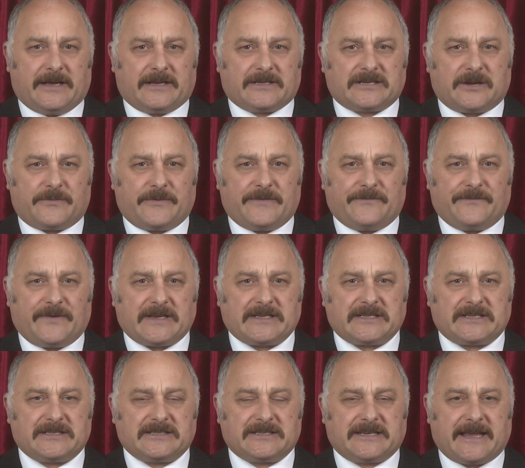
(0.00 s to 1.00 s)
so
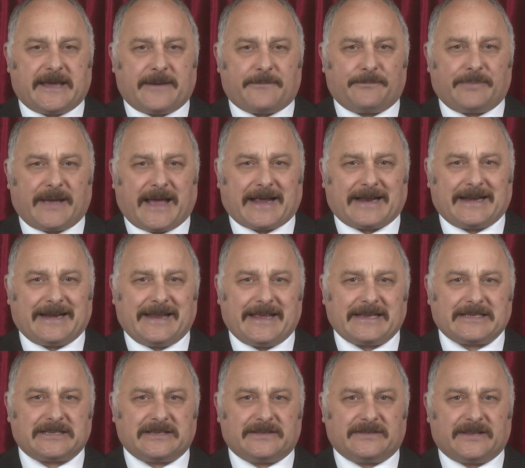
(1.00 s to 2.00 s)
investors get back
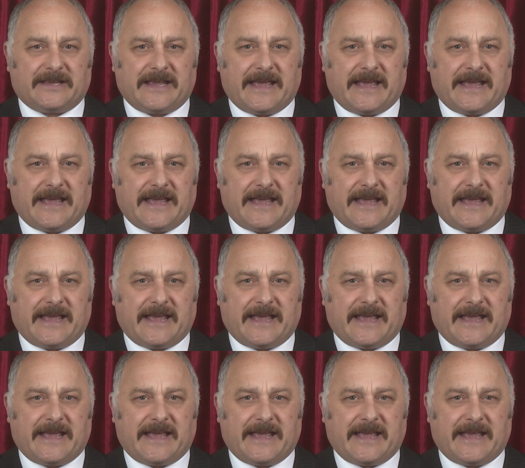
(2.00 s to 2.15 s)
less at